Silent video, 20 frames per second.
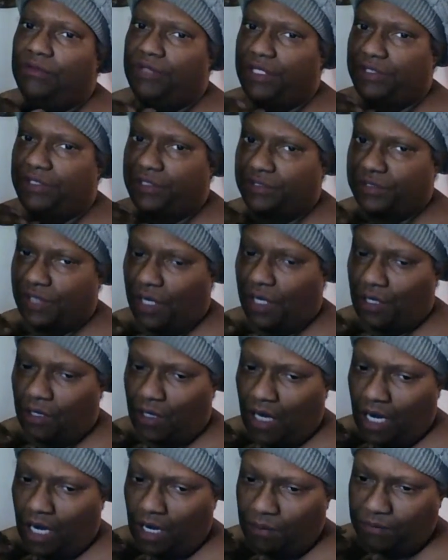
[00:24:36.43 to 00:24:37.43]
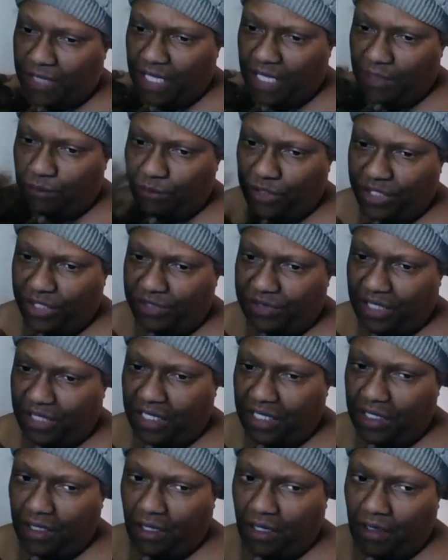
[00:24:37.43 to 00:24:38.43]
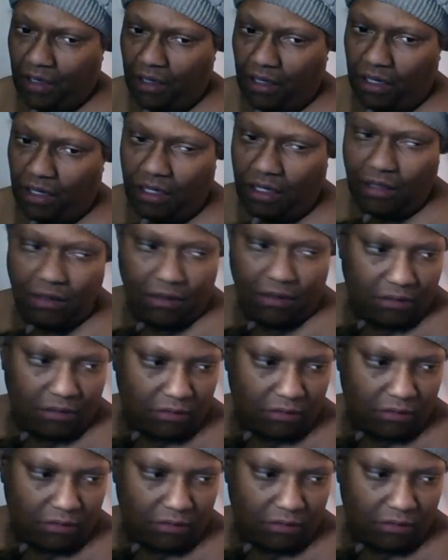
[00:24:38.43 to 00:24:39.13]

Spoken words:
that the dog that when they are